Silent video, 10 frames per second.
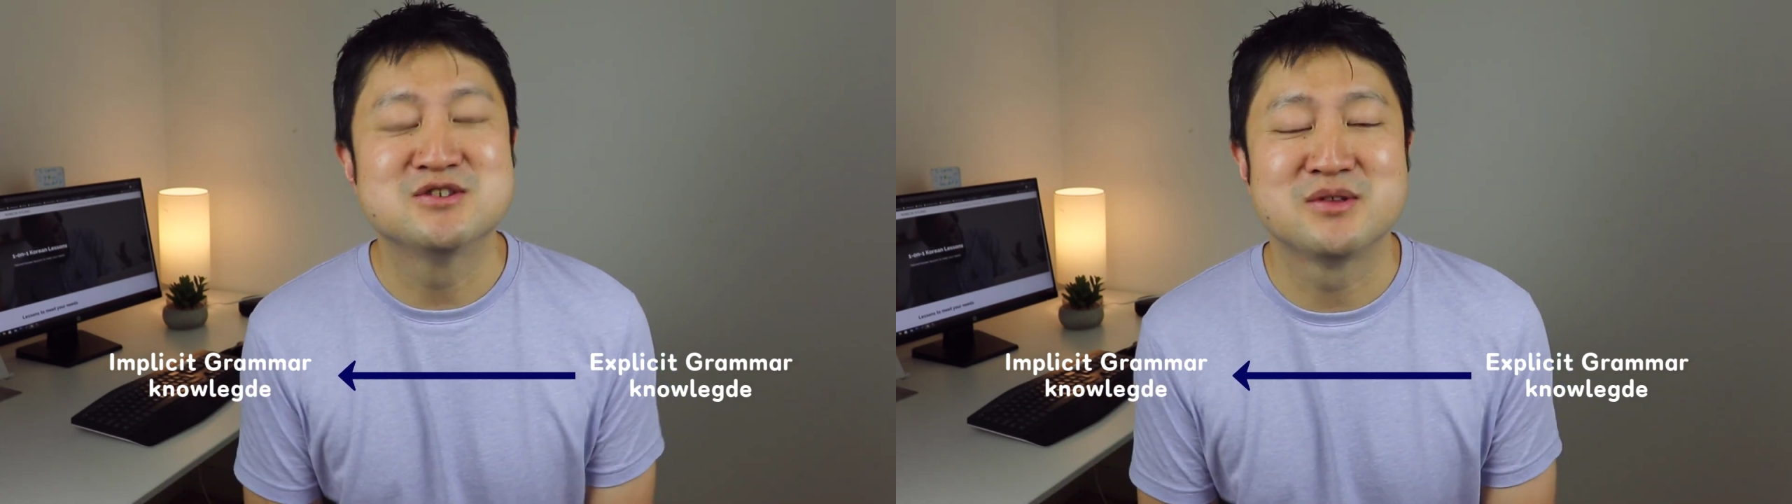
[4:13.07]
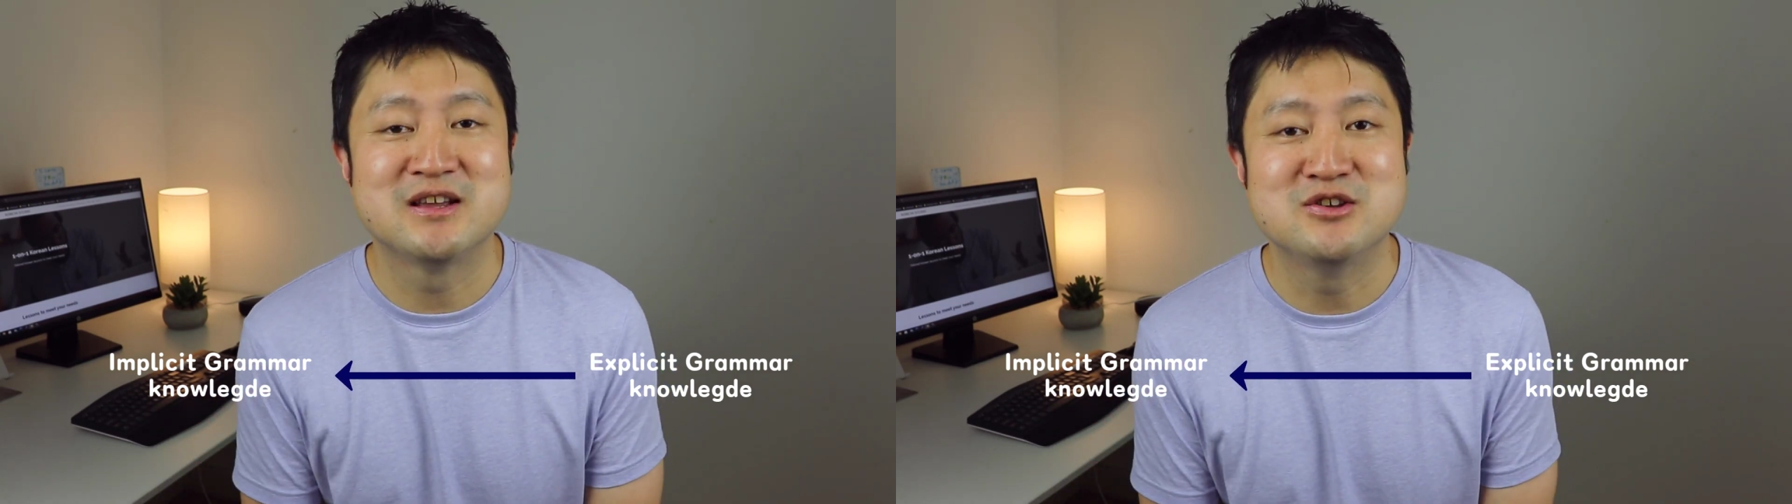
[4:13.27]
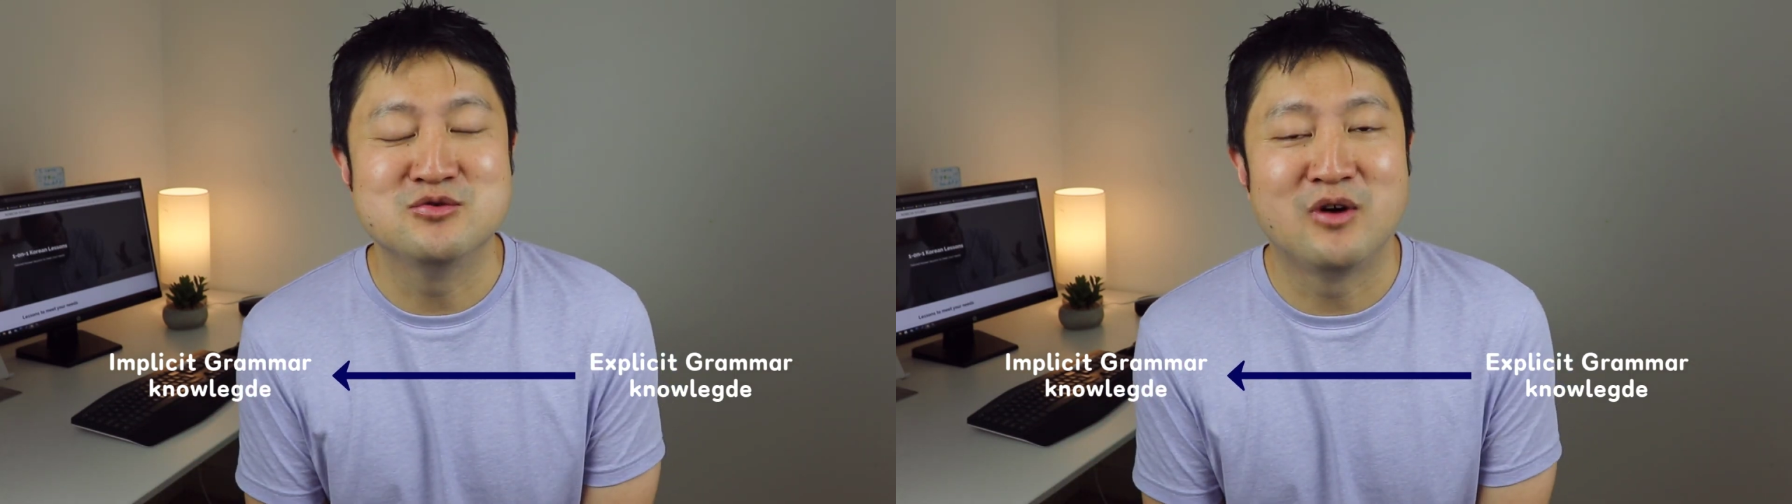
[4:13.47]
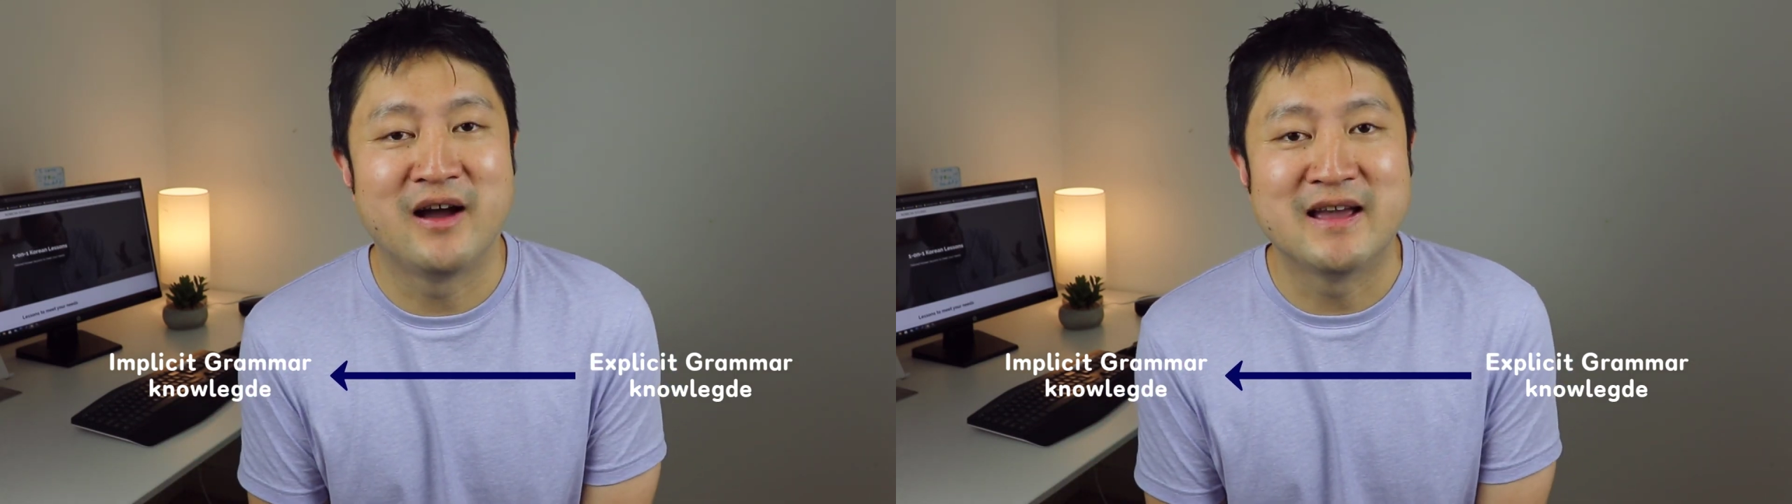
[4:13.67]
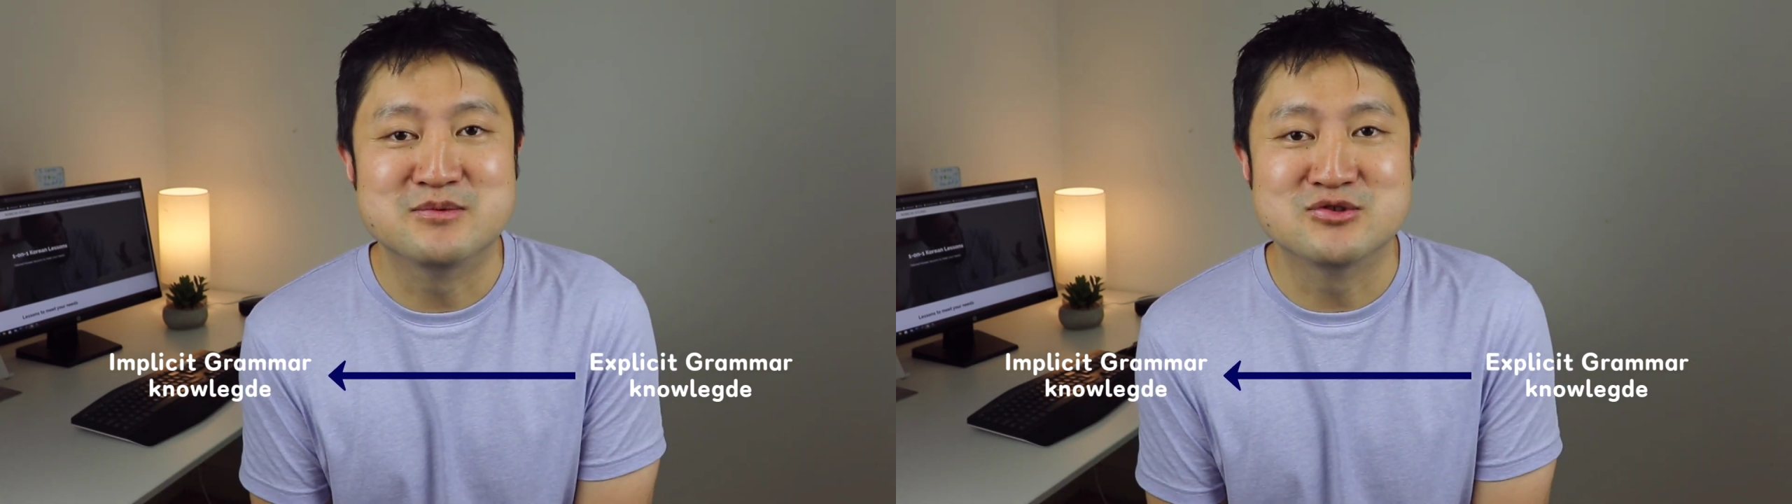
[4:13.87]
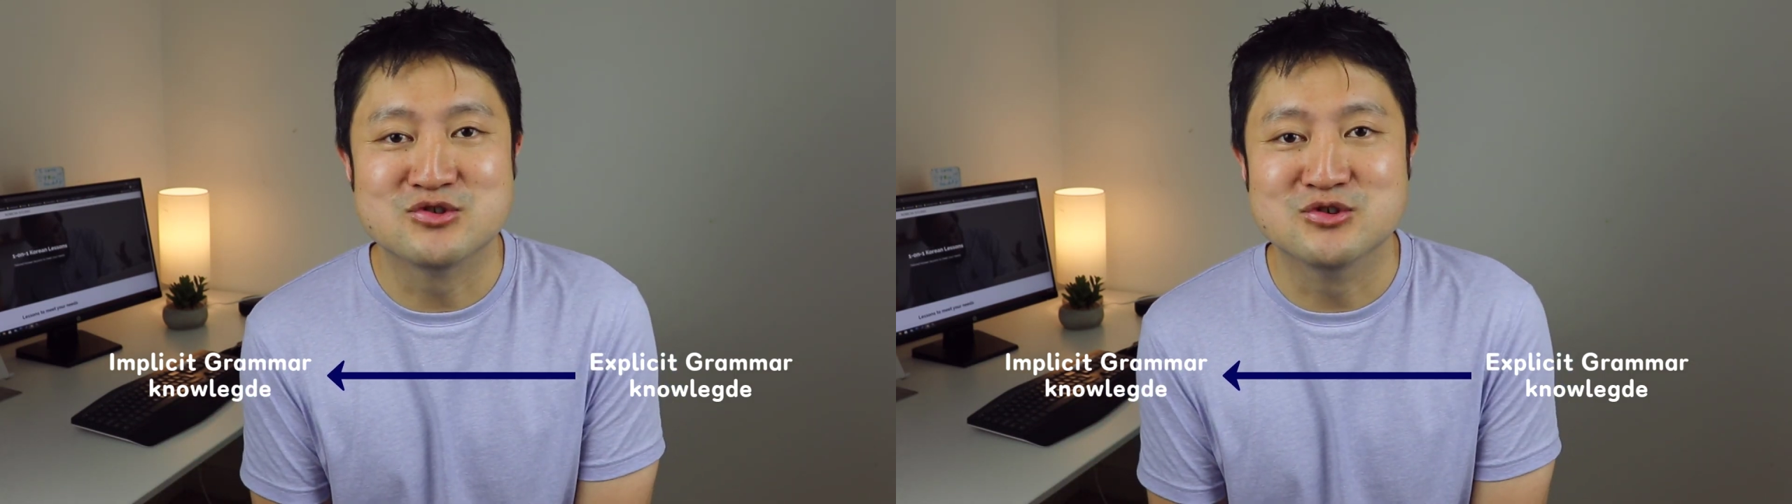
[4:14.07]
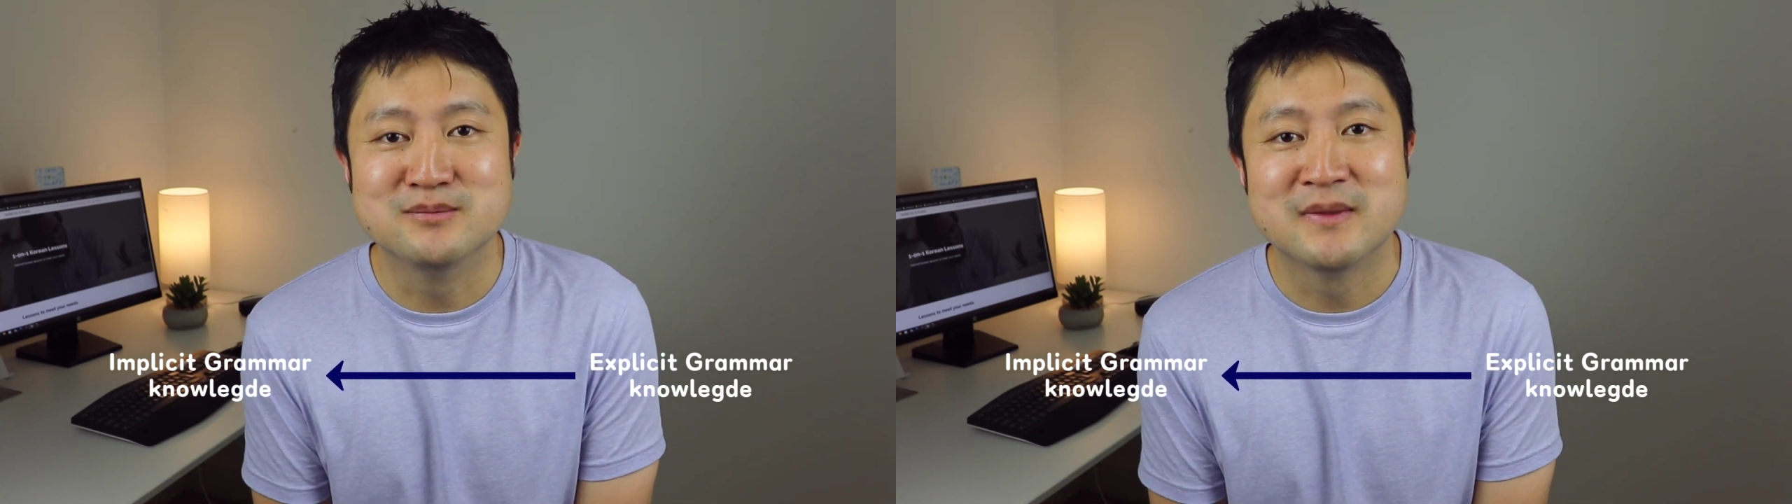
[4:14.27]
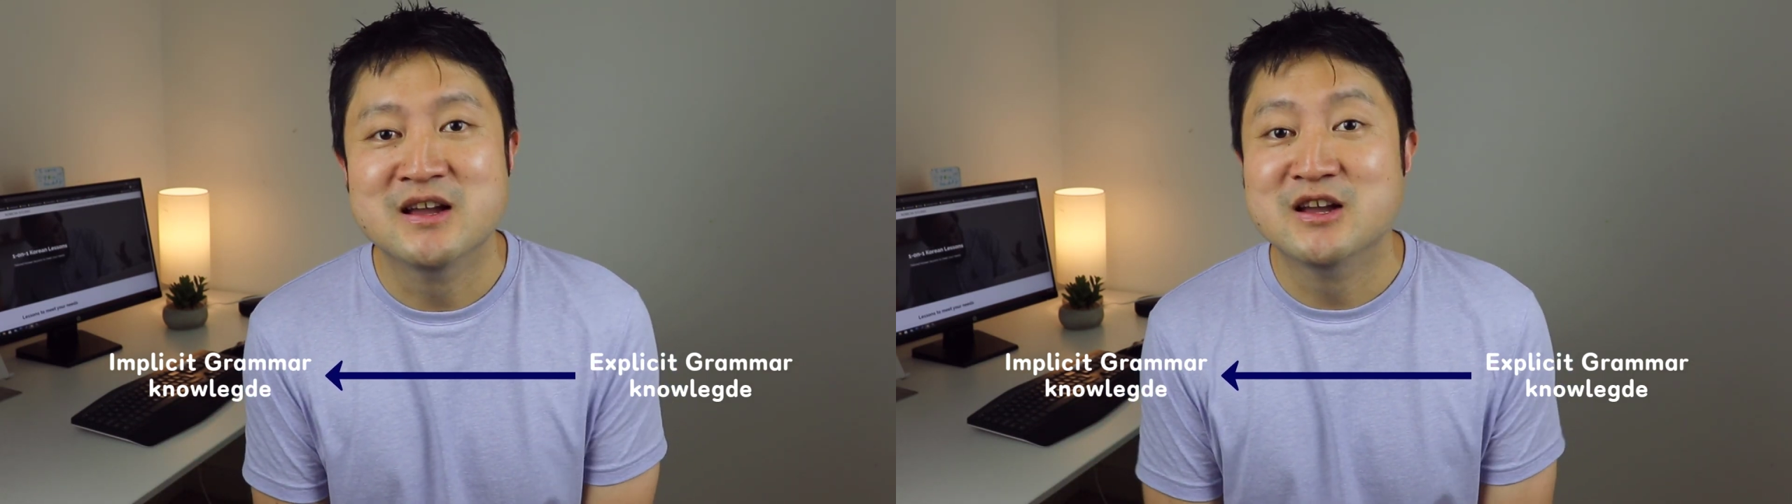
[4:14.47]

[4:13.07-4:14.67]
so that you are able to